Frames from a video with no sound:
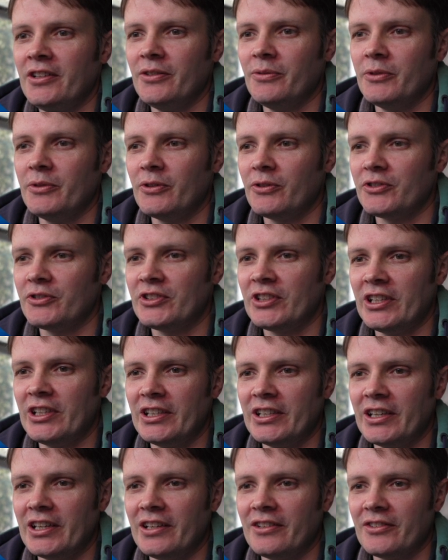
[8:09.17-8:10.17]
We're not
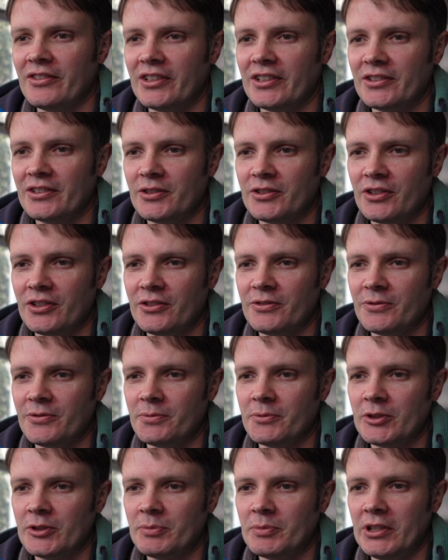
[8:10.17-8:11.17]
seeing anything aside
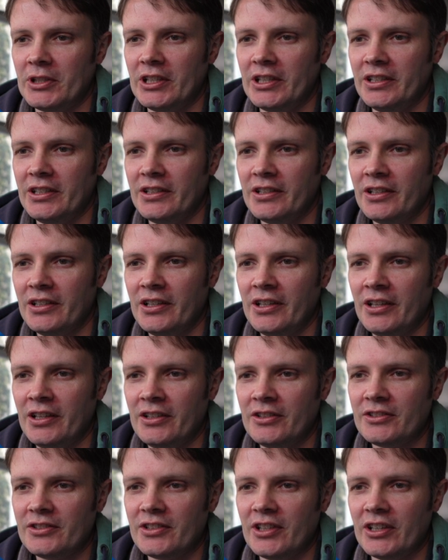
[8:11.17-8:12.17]
from spinny
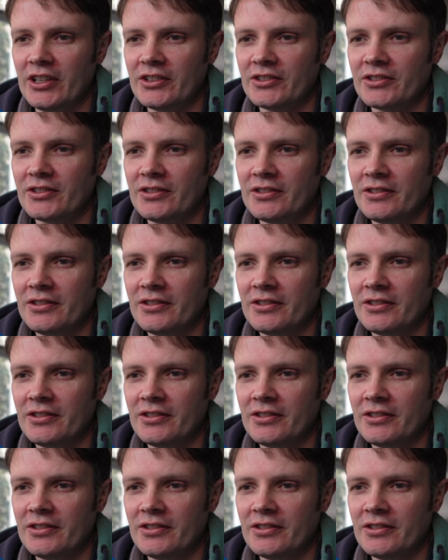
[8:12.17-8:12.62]
snaked,